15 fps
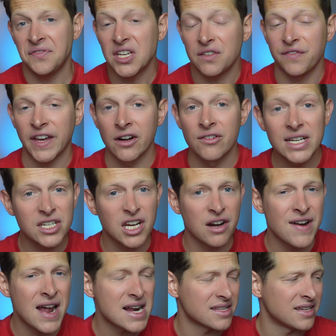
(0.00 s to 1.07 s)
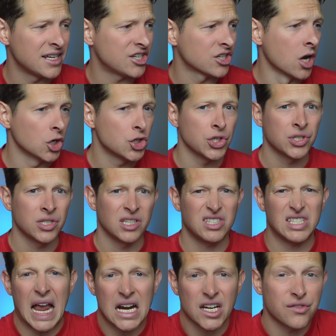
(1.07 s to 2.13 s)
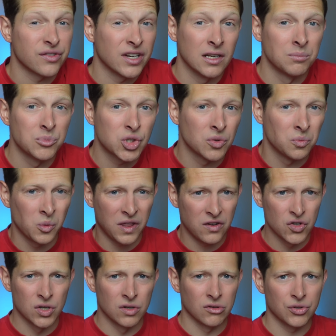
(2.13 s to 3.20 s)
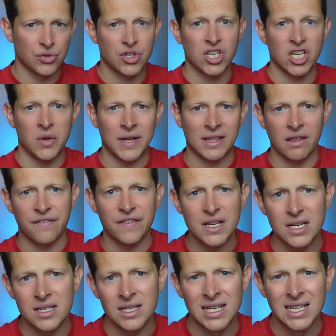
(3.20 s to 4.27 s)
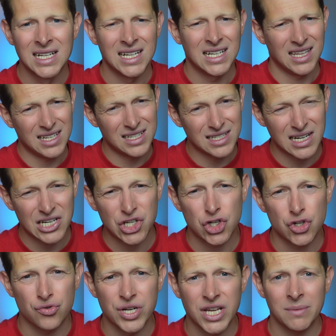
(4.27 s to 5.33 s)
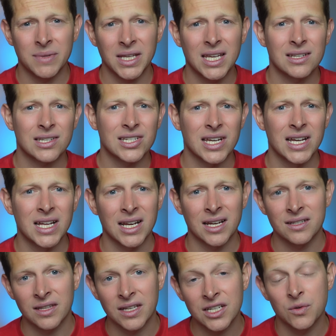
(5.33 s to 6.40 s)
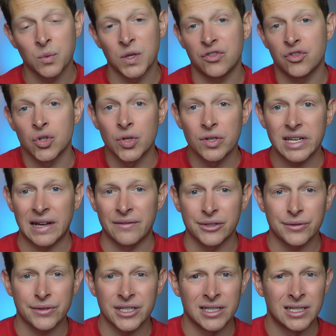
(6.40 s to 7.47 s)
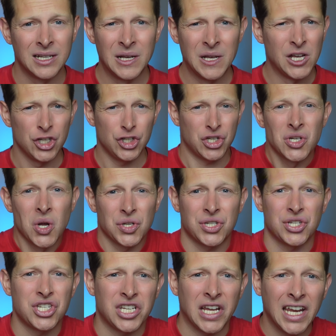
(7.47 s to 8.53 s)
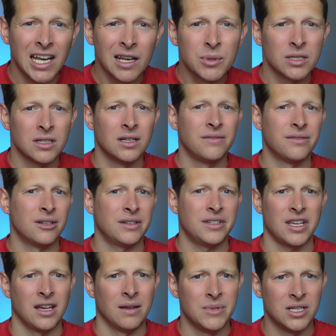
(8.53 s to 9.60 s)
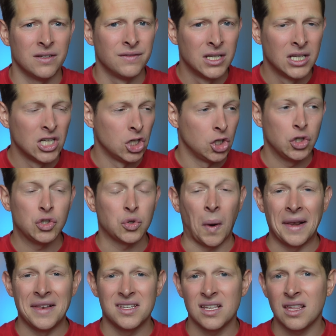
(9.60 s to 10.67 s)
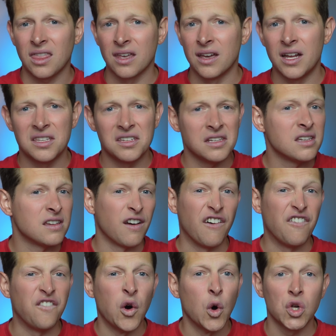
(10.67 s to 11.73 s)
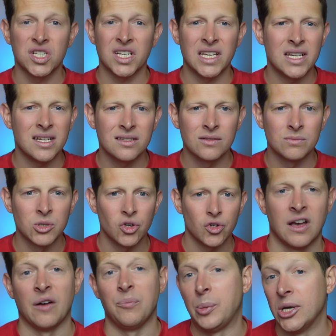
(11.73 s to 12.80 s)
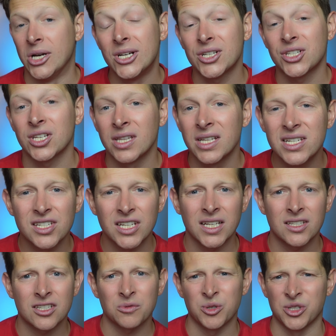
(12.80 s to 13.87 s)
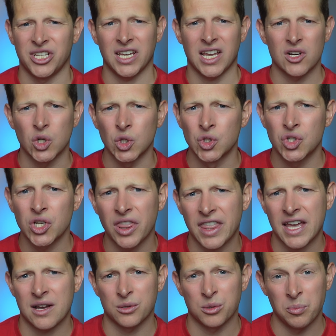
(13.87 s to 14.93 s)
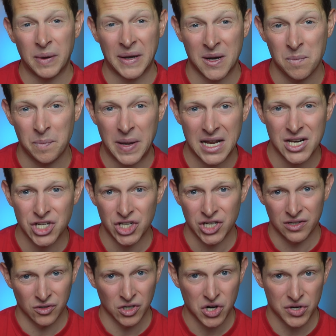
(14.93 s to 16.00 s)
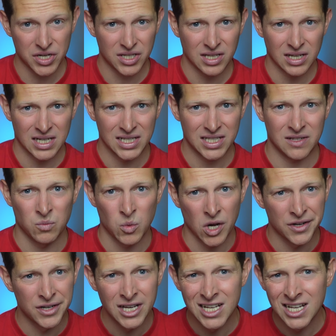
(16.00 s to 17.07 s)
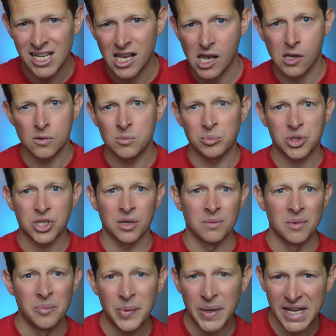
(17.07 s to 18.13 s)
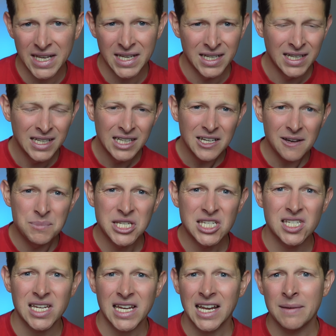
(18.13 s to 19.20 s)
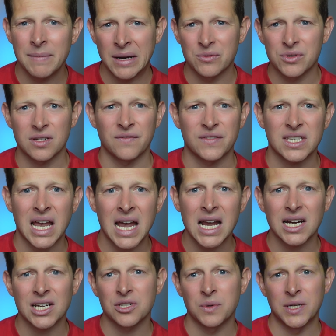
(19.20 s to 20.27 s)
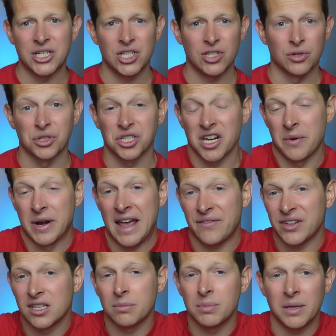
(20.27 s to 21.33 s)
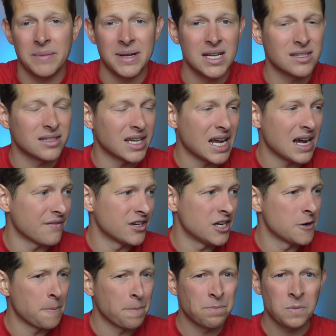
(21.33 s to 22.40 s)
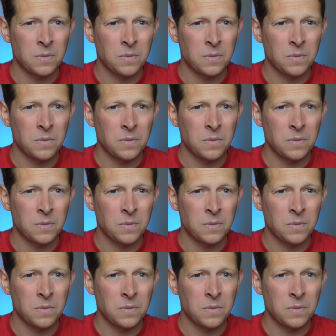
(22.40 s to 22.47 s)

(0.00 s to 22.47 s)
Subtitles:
this figure is correct and it's not just tax-free lump sum withdrawals skewing the figures, this is extremely concerning, as these withdrawal levels are just not sustainable over a time of 20, 30, 40 years or more. I've personally seen someone take a £100,000 pension uncrystallised in one lump sum and paid obscene amounts of tax, which also inevitably means they have no